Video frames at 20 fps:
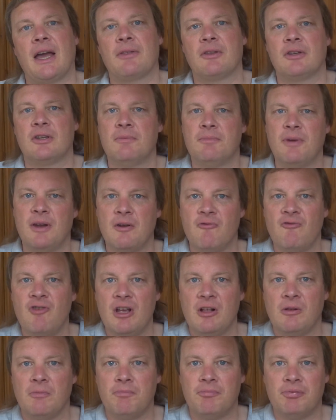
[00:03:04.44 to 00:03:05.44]
that had been a
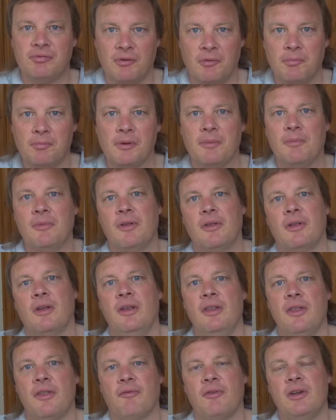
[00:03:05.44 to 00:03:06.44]
real problem
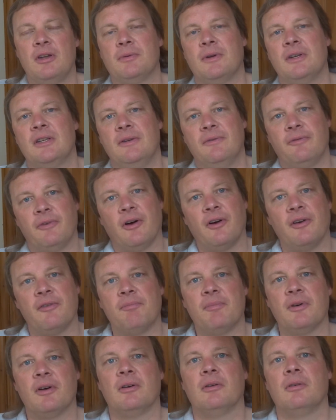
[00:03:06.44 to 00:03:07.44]
in
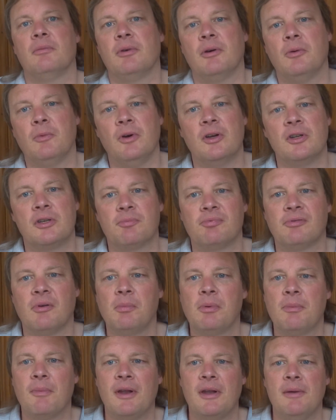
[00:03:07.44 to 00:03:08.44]
325 but weren't a
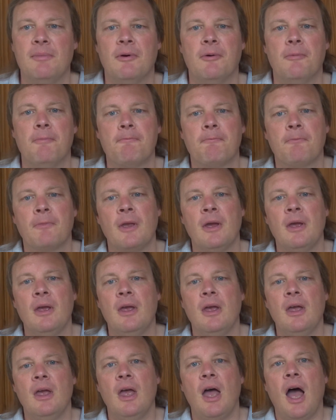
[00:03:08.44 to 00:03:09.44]
problem anymore.
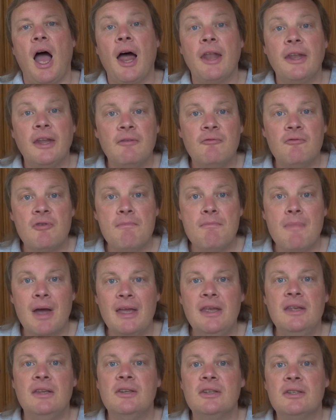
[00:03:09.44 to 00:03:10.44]
And it
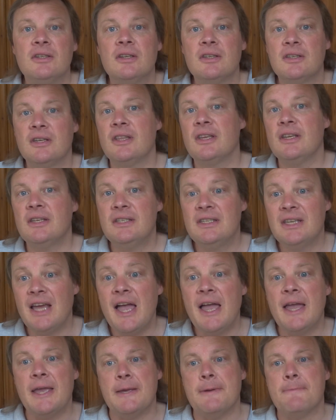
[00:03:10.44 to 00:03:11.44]
remains to this
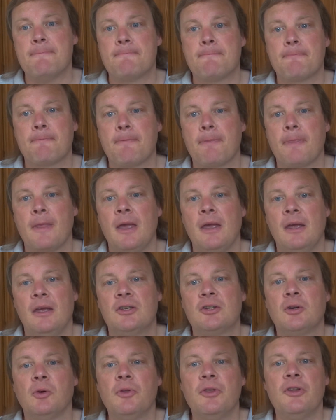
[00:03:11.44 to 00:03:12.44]
day.
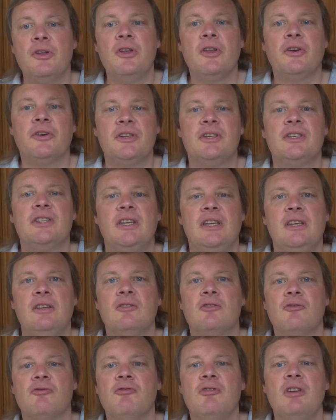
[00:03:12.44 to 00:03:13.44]
It's called the
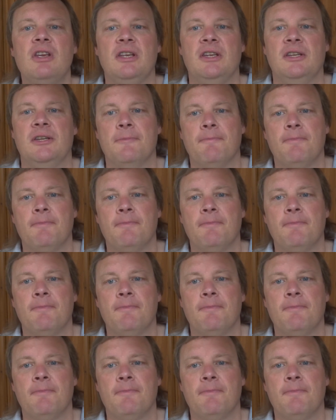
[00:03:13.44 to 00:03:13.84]
Nicene Creed.